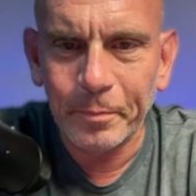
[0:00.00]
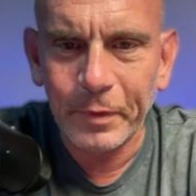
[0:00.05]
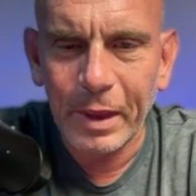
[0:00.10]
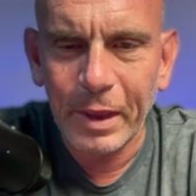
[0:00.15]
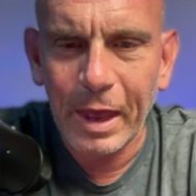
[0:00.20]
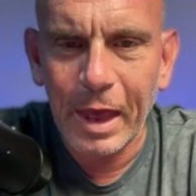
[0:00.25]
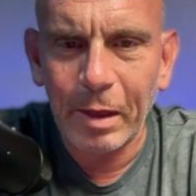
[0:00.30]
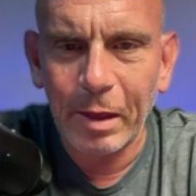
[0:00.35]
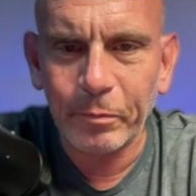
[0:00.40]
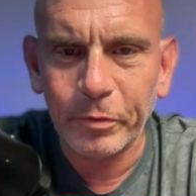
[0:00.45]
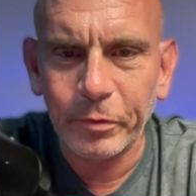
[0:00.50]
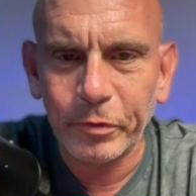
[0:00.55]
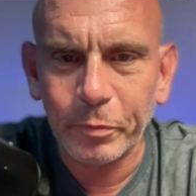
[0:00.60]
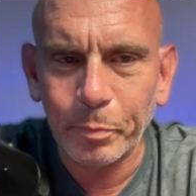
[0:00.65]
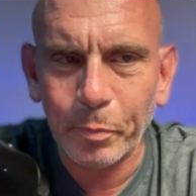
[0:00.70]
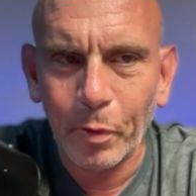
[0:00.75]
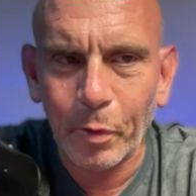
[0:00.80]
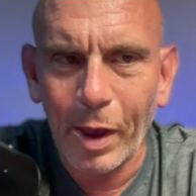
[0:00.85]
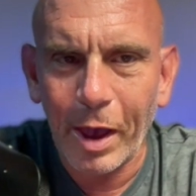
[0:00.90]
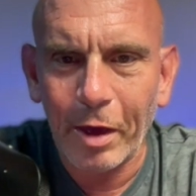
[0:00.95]
I'm
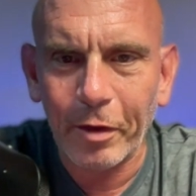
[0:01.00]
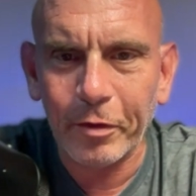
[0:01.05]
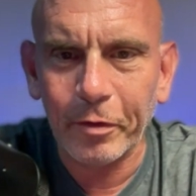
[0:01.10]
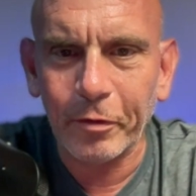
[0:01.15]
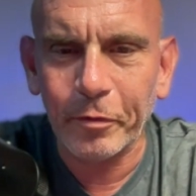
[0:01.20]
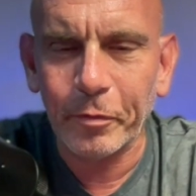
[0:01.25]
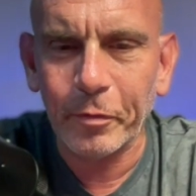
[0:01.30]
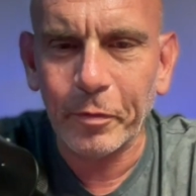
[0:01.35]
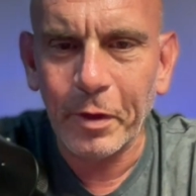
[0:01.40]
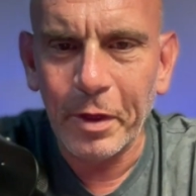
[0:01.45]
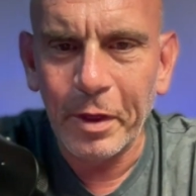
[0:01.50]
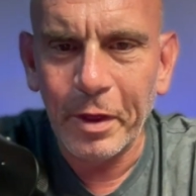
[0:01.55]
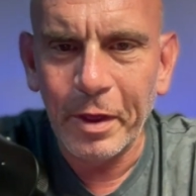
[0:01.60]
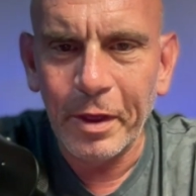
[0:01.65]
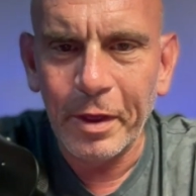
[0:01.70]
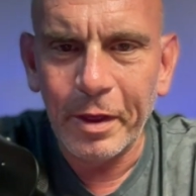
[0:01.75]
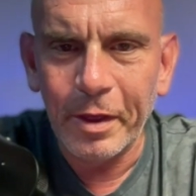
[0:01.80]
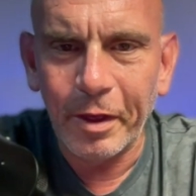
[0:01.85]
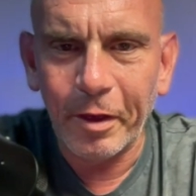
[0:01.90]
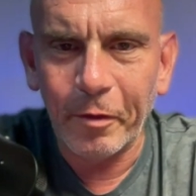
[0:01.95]
proud of
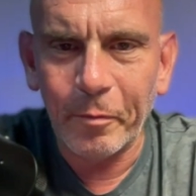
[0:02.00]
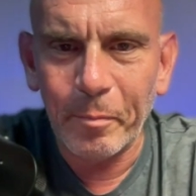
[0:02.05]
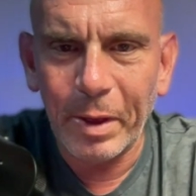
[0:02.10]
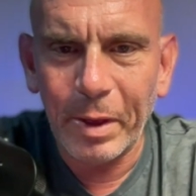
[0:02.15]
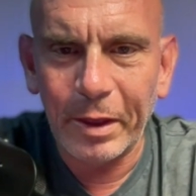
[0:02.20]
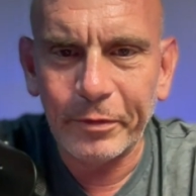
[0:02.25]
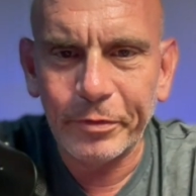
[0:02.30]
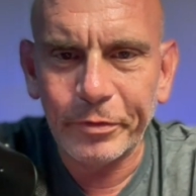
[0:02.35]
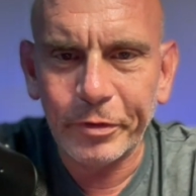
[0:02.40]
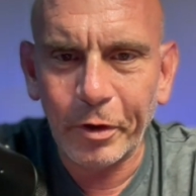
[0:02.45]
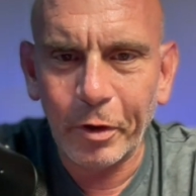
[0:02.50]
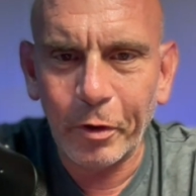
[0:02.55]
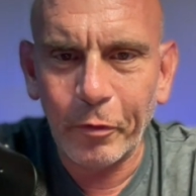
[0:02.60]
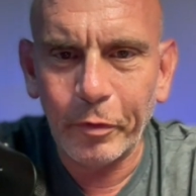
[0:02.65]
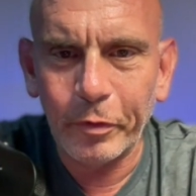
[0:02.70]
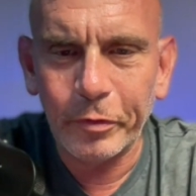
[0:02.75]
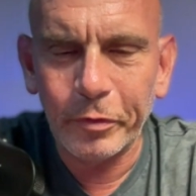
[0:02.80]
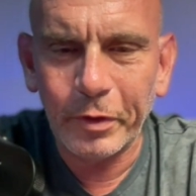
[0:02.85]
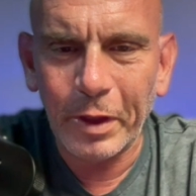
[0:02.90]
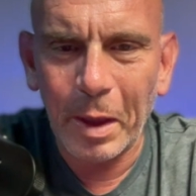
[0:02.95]
my
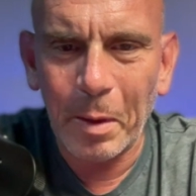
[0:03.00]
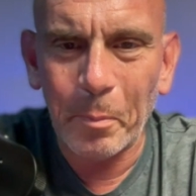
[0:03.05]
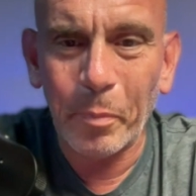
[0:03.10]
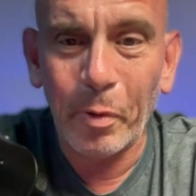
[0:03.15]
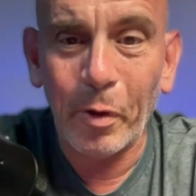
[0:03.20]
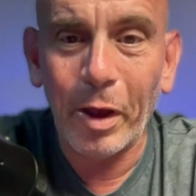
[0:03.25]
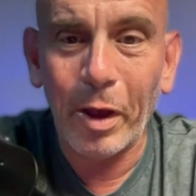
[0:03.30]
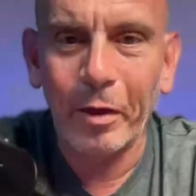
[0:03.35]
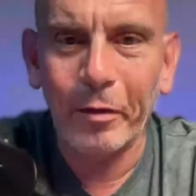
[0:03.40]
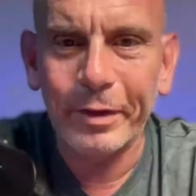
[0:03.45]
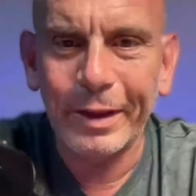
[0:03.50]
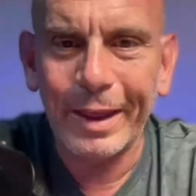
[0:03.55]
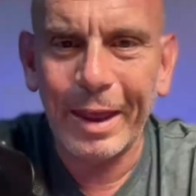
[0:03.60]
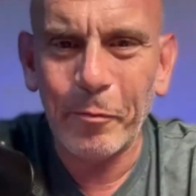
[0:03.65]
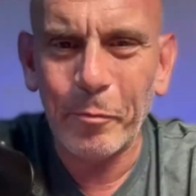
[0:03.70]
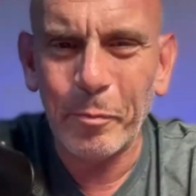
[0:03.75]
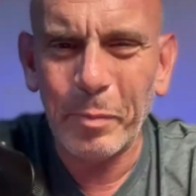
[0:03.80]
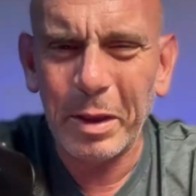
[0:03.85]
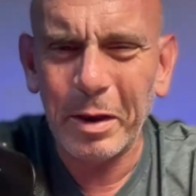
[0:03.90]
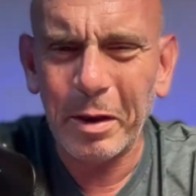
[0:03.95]
service. I'm proud to
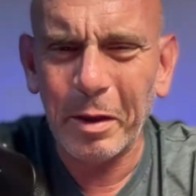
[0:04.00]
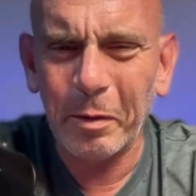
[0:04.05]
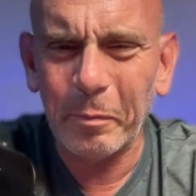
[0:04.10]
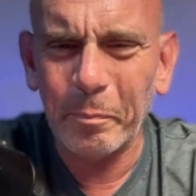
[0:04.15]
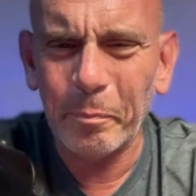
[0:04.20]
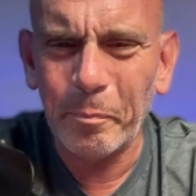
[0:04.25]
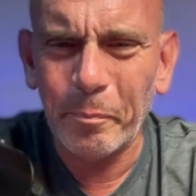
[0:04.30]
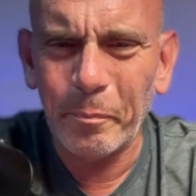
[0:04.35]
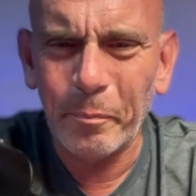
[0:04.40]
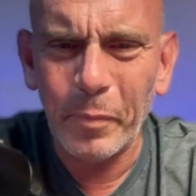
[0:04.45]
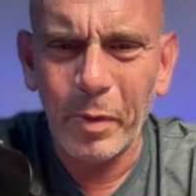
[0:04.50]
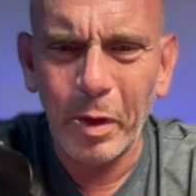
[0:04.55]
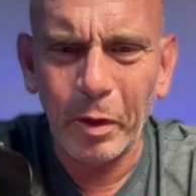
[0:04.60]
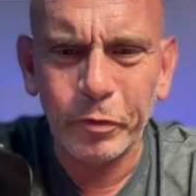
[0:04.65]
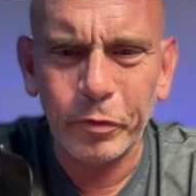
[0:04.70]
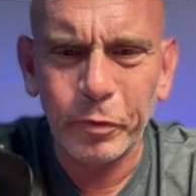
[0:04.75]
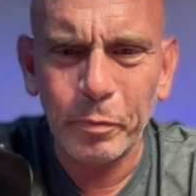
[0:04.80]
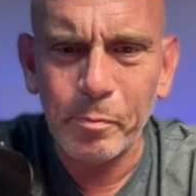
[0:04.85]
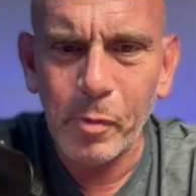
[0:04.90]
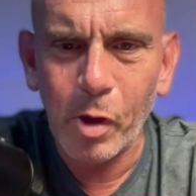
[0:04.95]
have been a
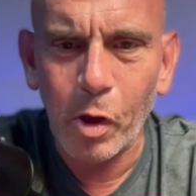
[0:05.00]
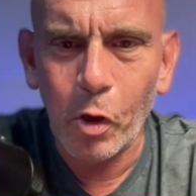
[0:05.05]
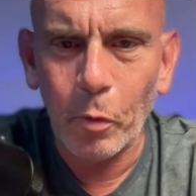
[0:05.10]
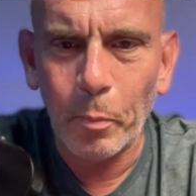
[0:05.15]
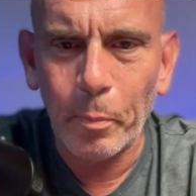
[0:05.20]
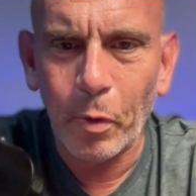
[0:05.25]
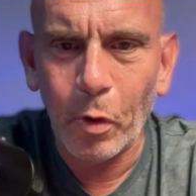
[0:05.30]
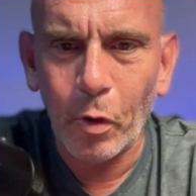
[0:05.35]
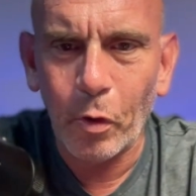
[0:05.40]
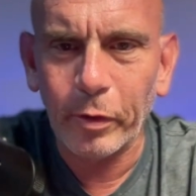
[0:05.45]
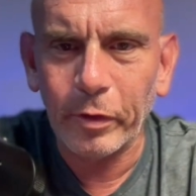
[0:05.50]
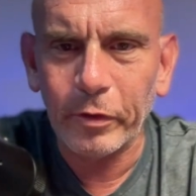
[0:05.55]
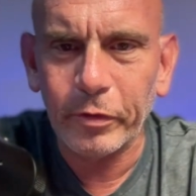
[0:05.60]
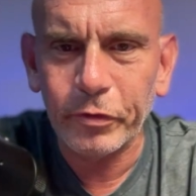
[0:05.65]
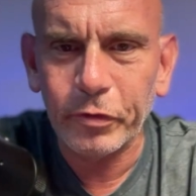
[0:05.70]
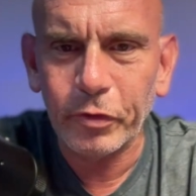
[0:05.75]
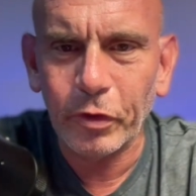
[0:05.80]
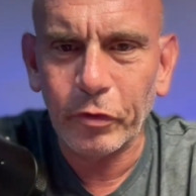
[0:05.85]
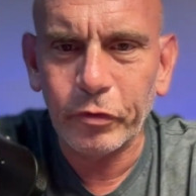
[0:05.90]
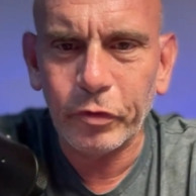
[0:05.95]
small part of
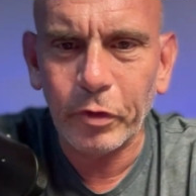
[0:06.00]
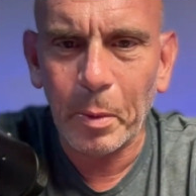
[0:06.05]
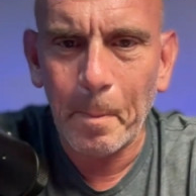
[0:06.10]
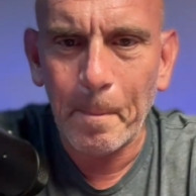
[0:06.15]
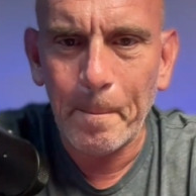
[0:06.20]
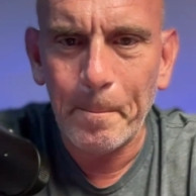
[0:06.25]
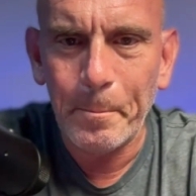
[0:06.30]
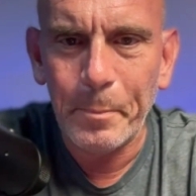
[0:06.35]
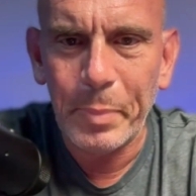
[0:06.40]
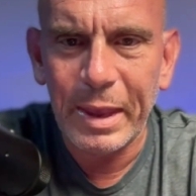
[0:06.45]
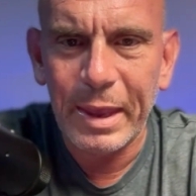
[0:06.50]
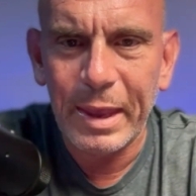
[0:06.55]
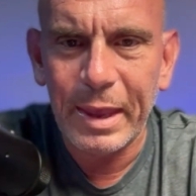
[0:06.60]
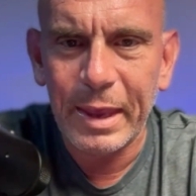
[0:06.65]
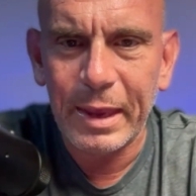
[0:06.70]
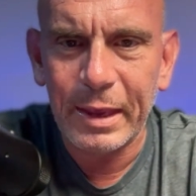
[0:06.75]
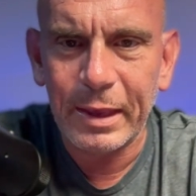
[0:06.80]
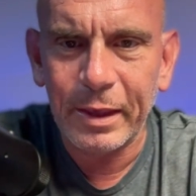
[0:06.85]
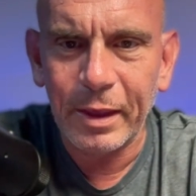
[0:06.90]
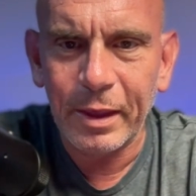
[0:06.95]
such a
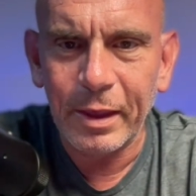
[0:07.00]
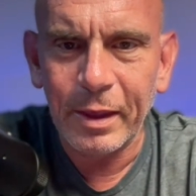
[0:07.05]
big